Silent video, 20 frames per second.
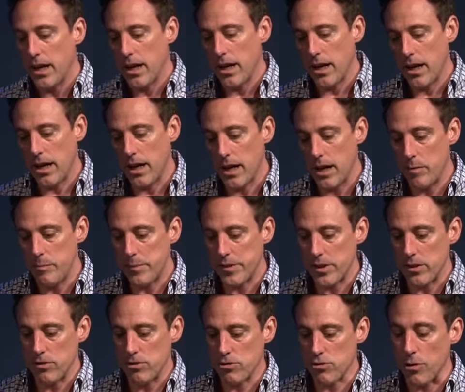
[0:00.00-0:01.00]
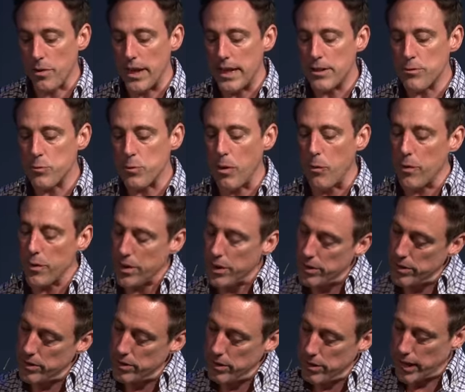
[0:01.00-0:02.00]
Um, so that's what we're going
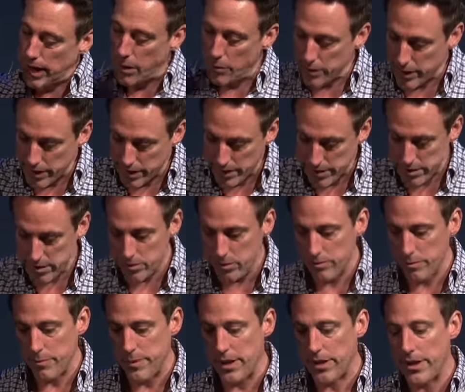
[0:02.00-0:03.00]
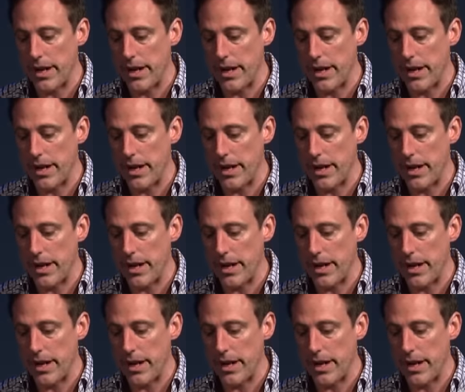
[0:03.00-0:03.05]
to look at. We're going to continue from there.